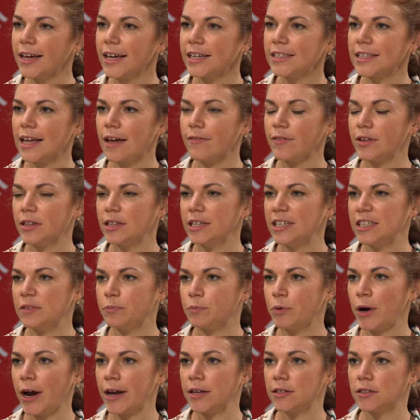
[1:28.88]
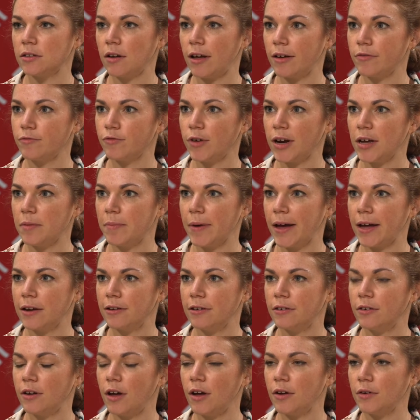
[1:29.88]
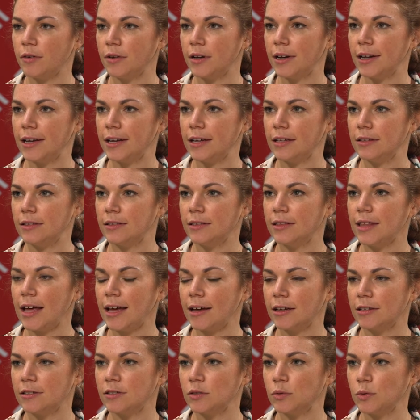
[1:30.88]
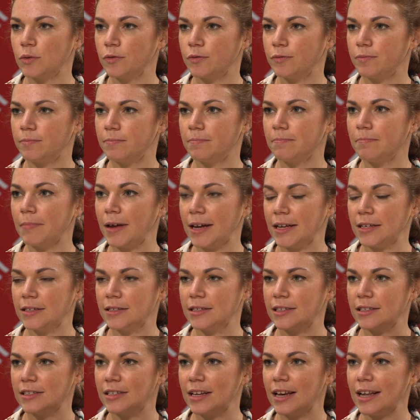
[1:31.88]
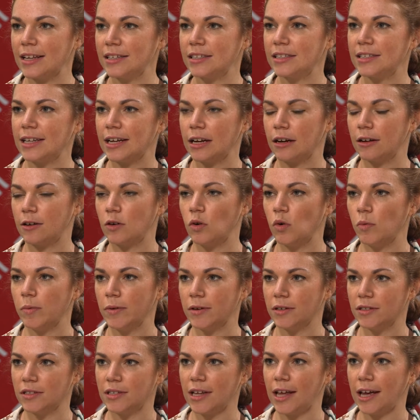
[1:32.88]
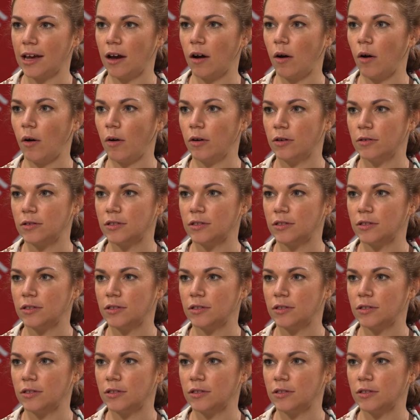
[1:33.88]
guess having these brands like Ray-Ban and Oakley, that sort of makes this less cyclical because they are